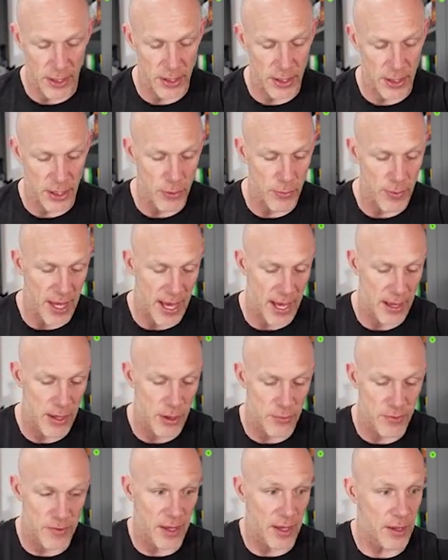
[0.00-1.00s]
Like you can't
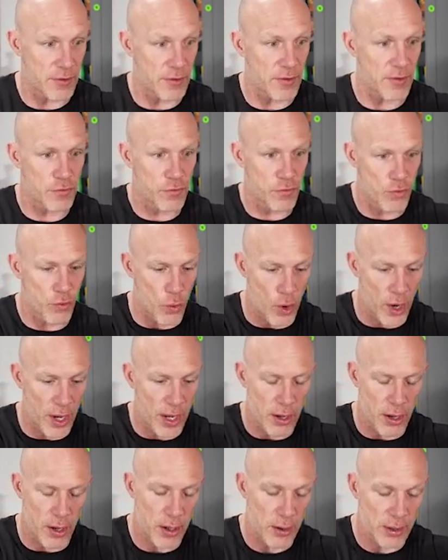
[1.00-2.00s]
use like a destroy
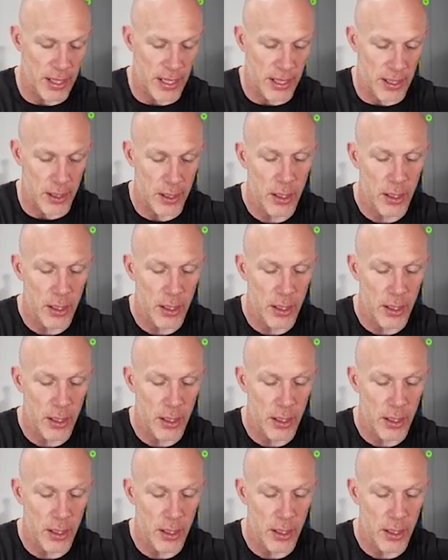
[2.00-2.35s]
card, like an